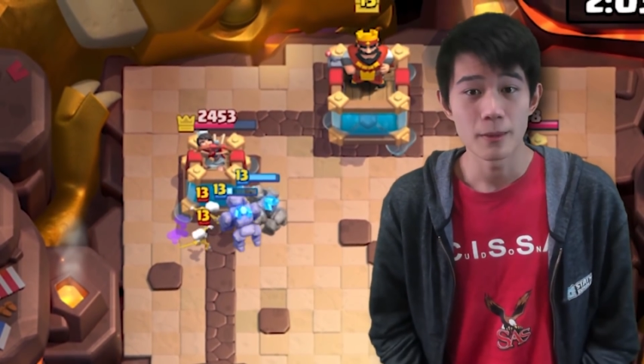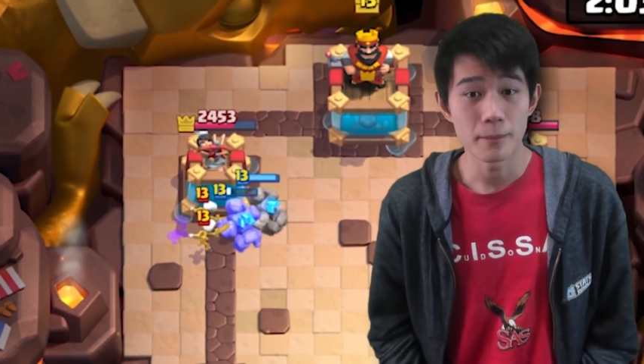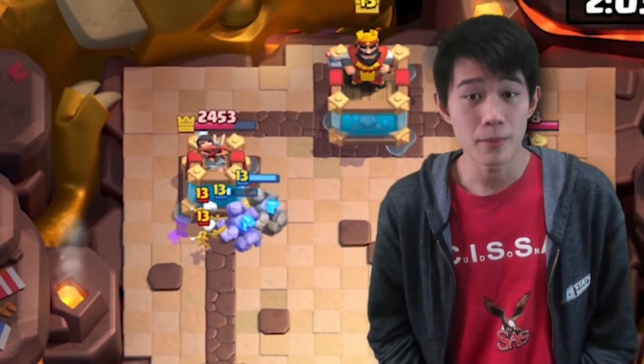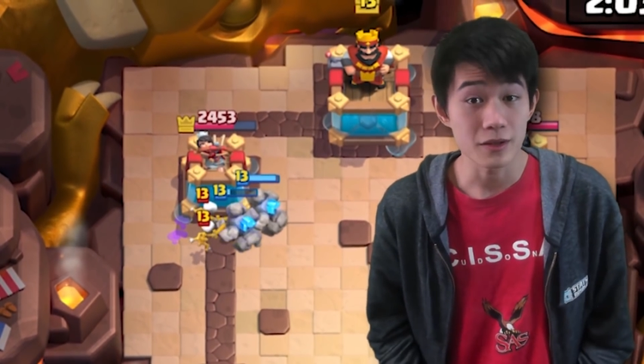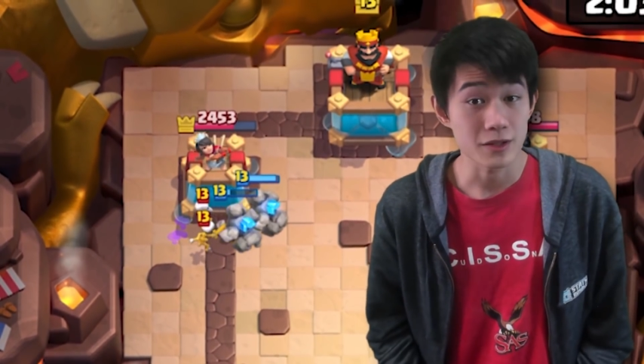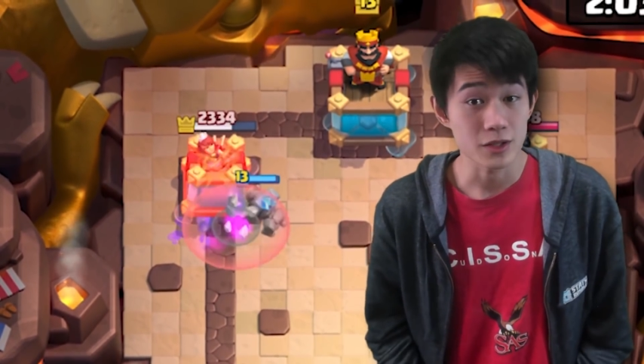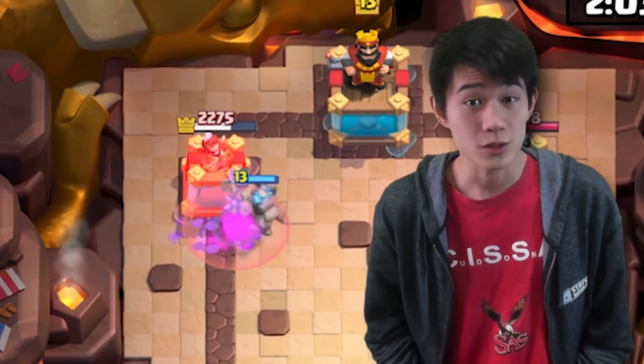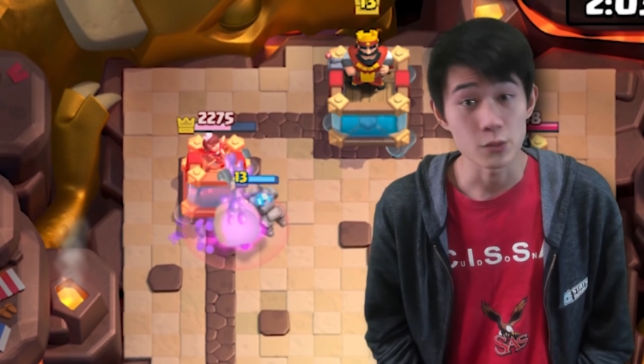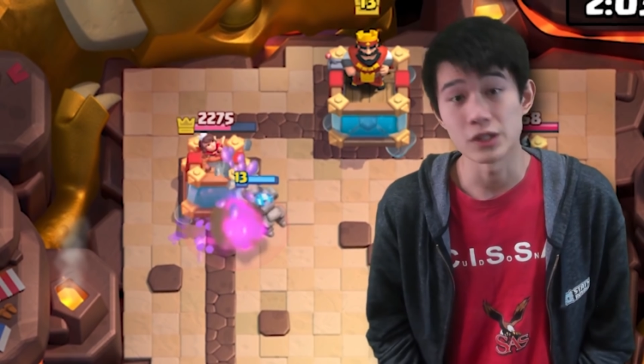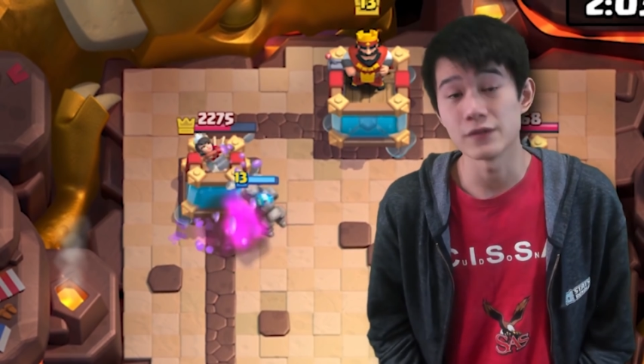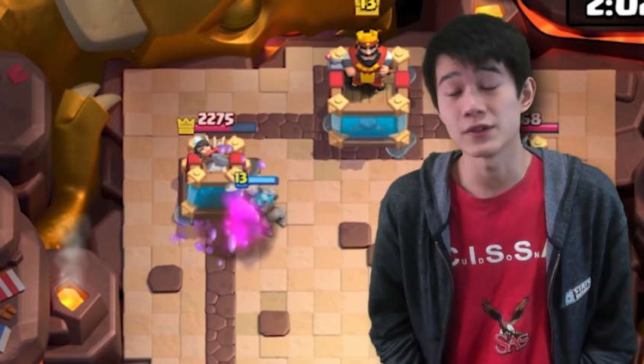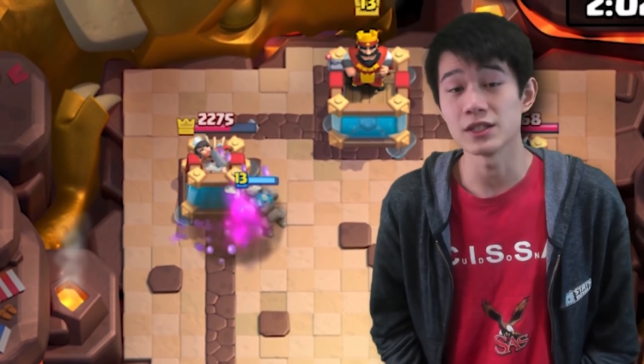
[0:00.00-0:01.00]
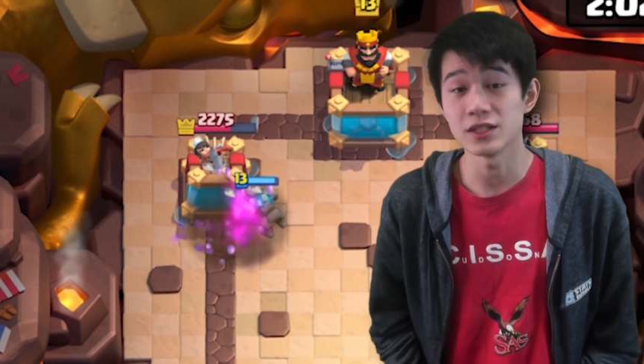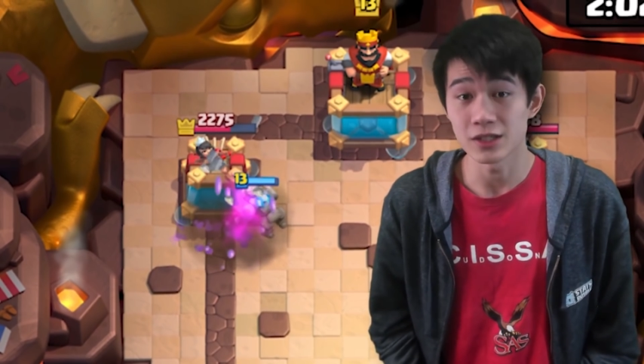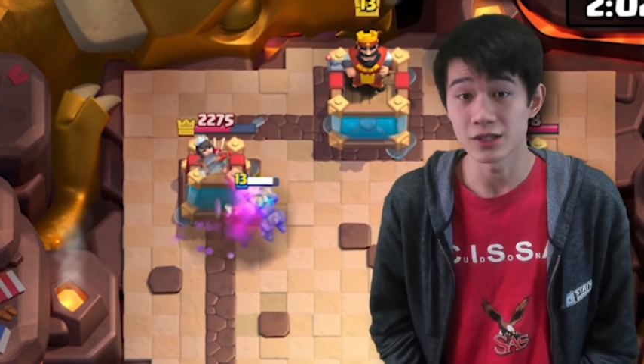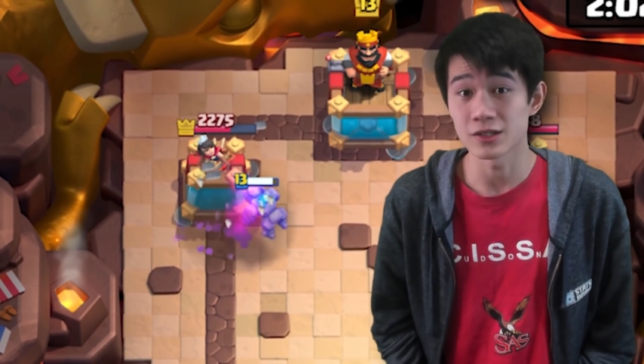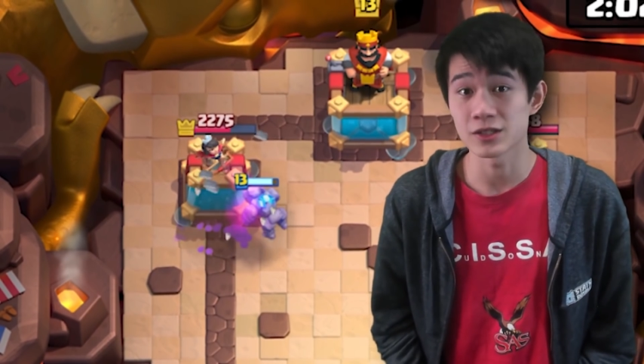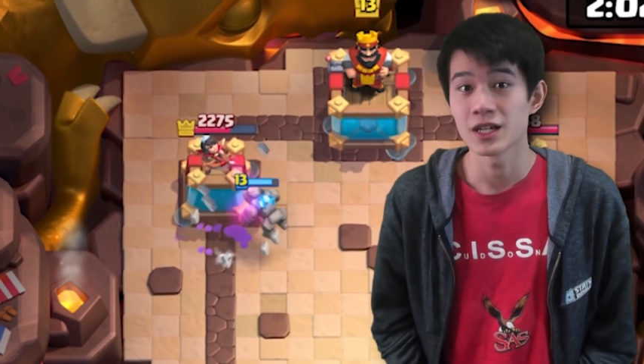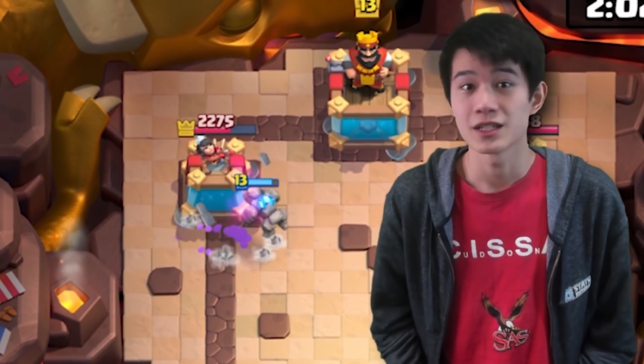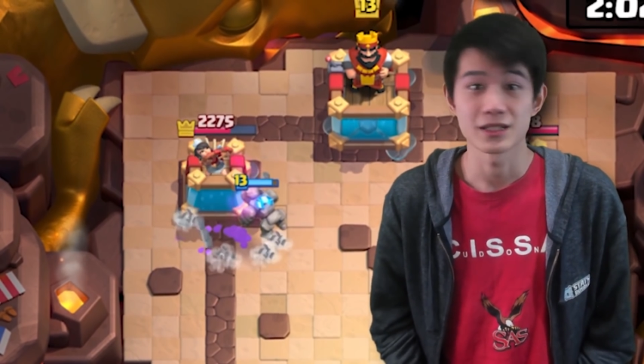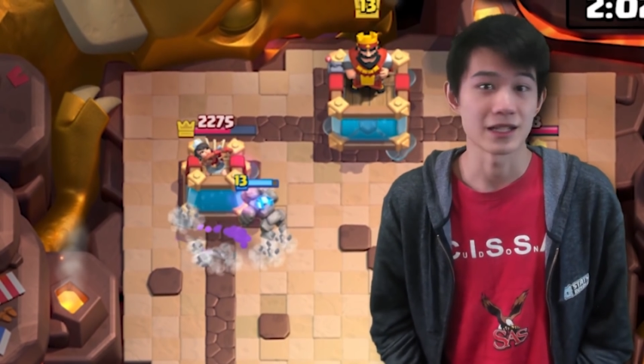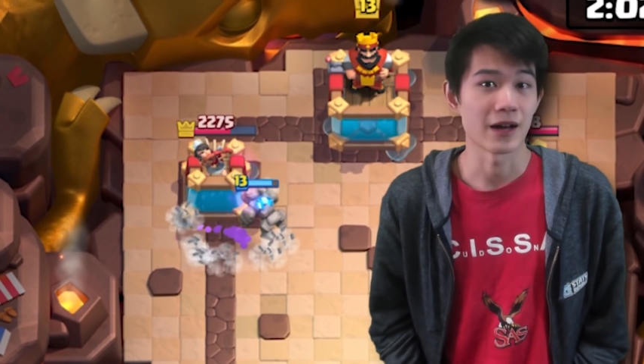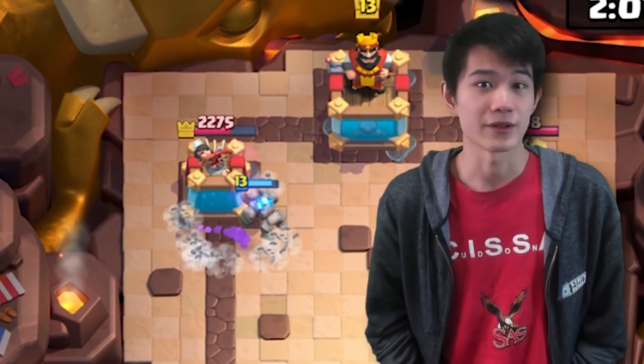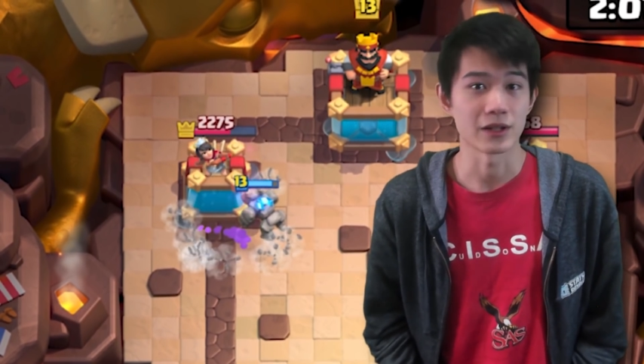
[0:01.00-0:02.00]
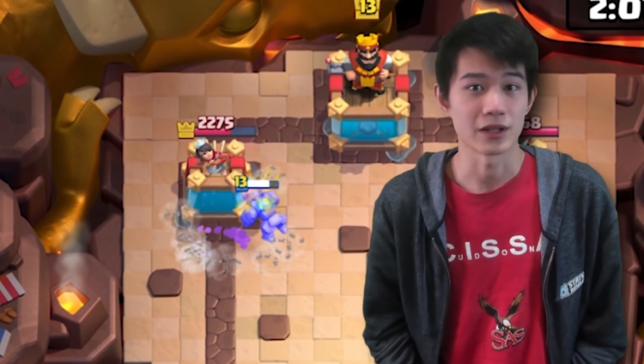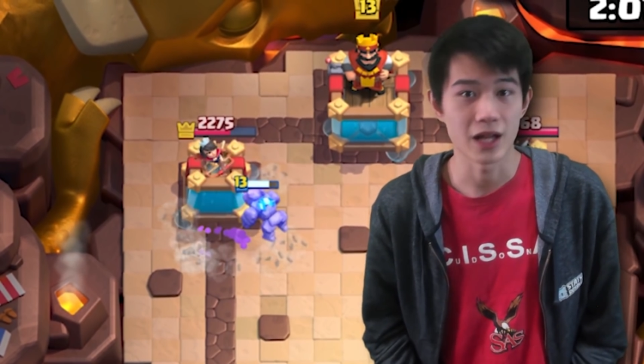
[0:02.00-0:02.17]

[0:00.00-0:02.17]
months or even years down the